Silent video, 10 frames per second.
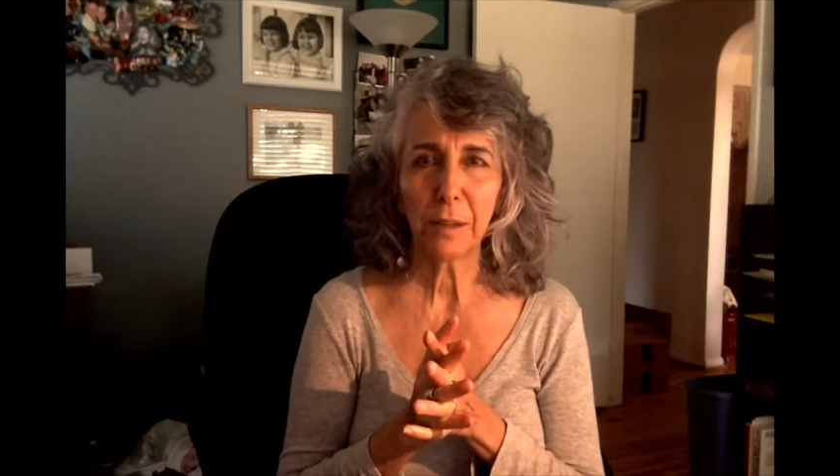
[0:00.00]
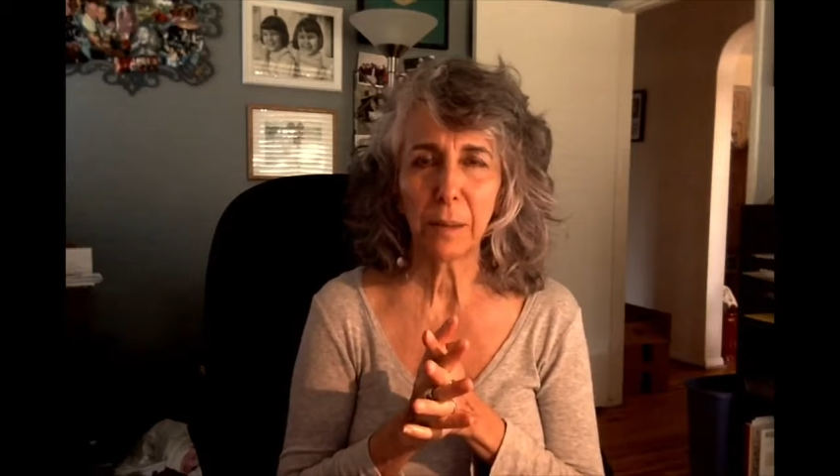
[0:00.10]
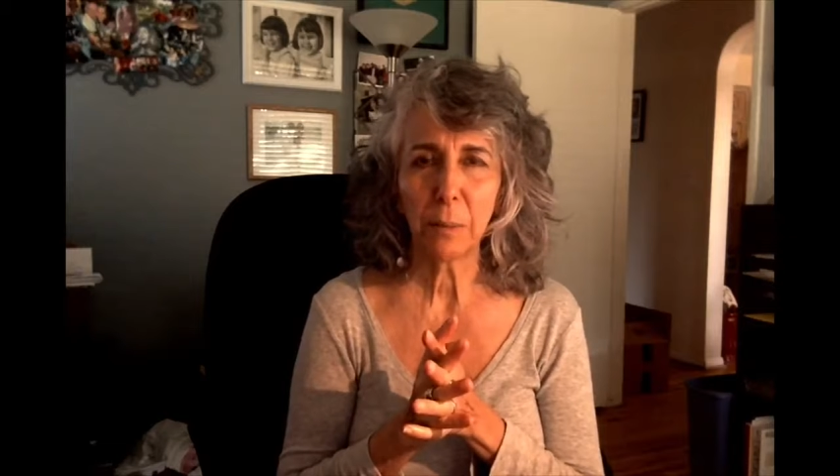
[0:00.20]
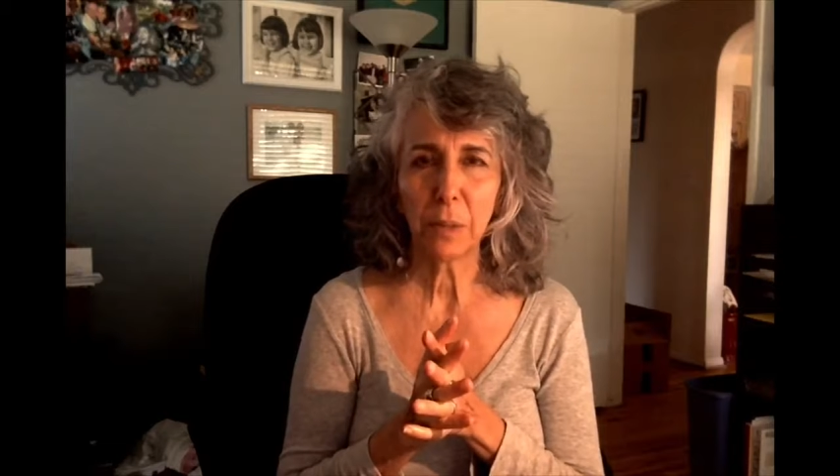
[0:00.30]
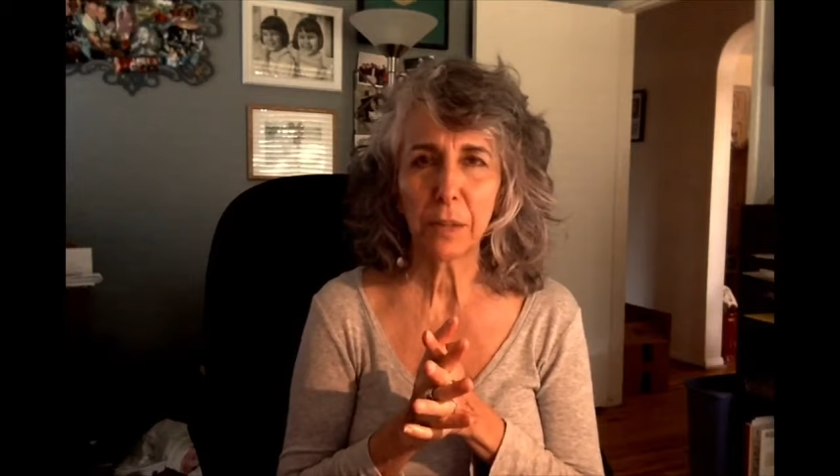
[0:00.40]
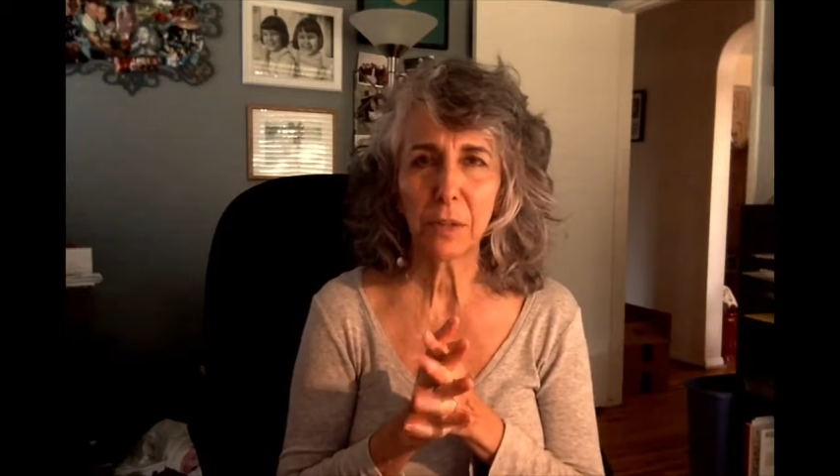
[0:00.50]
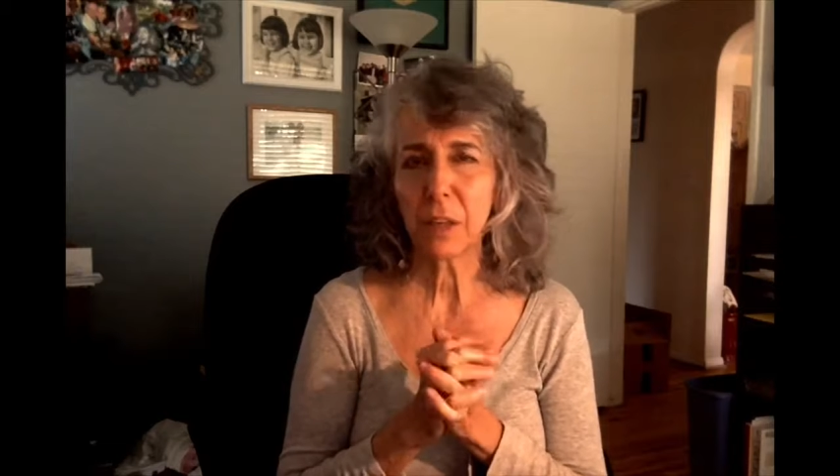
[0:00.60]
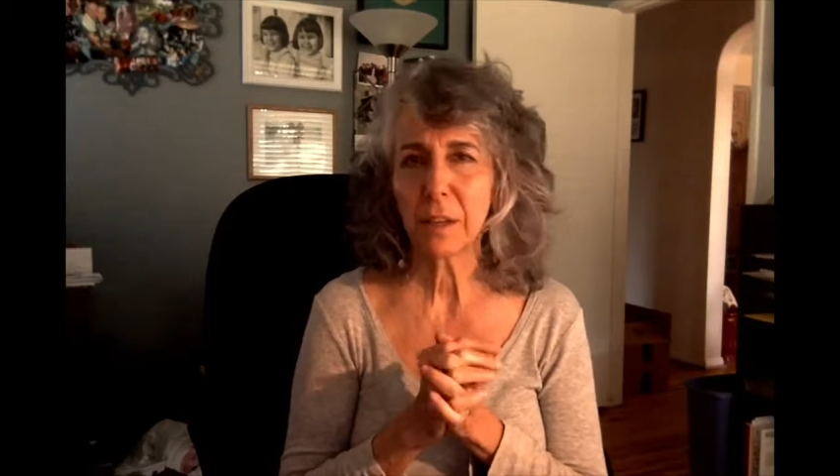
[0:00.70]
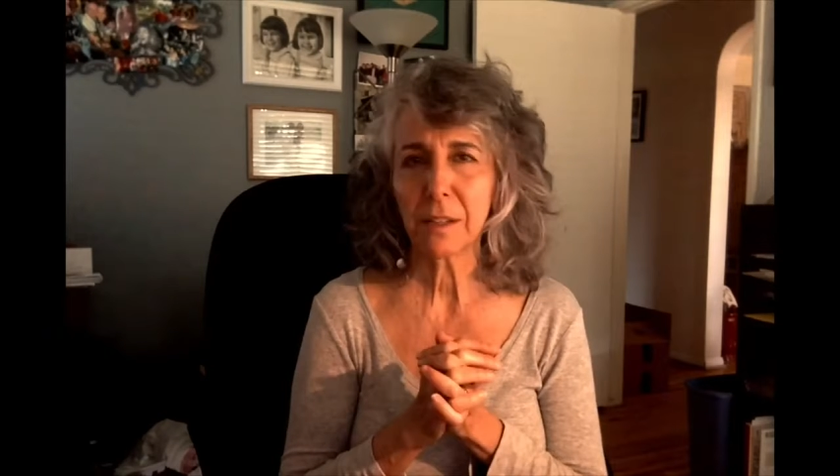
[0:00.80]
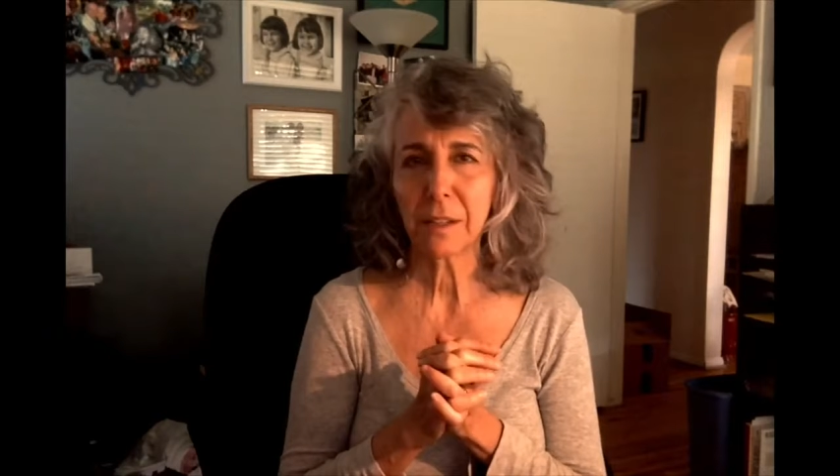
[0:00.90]
that means
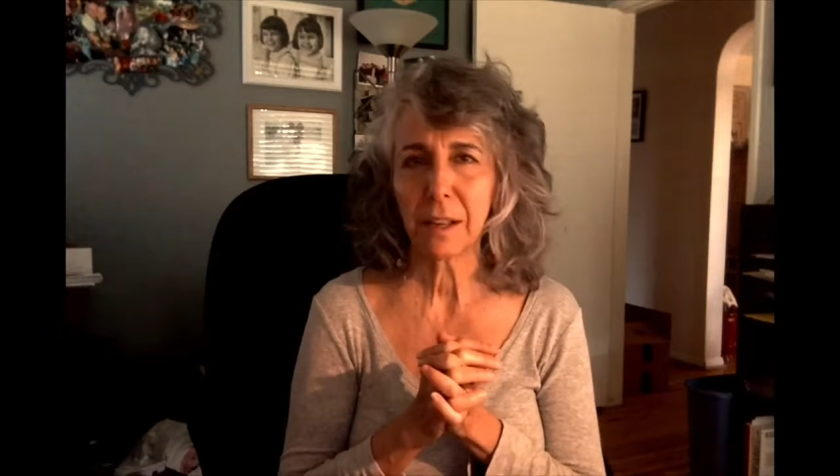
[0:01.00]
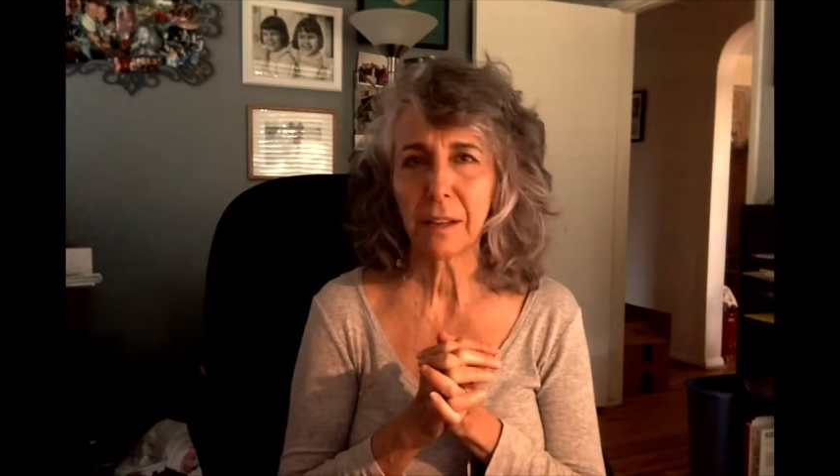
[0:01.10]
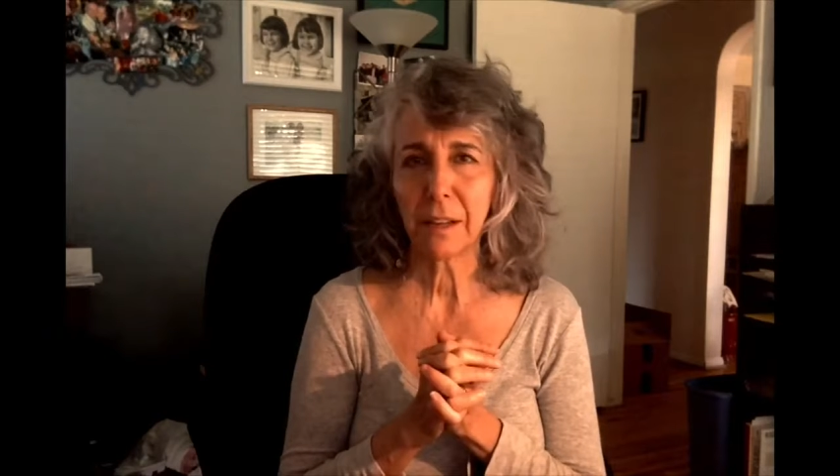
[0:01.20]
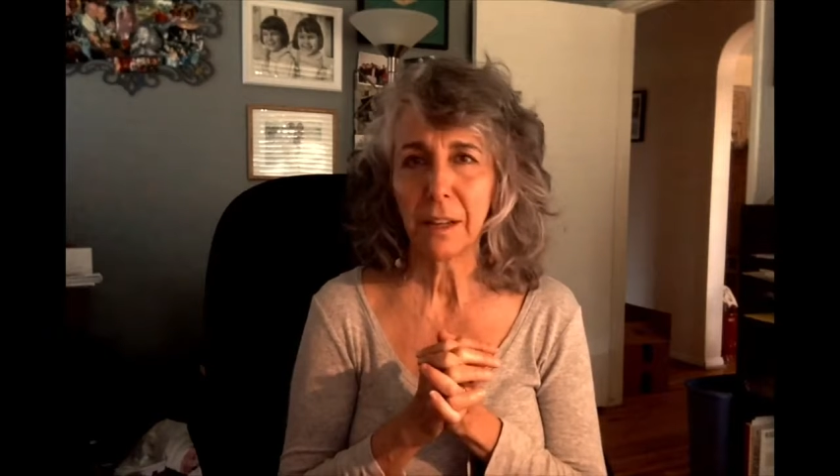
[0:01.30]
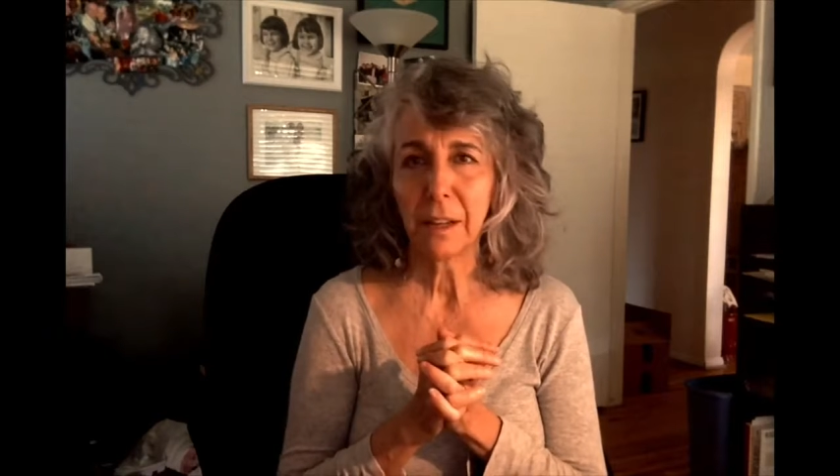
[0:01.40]
things like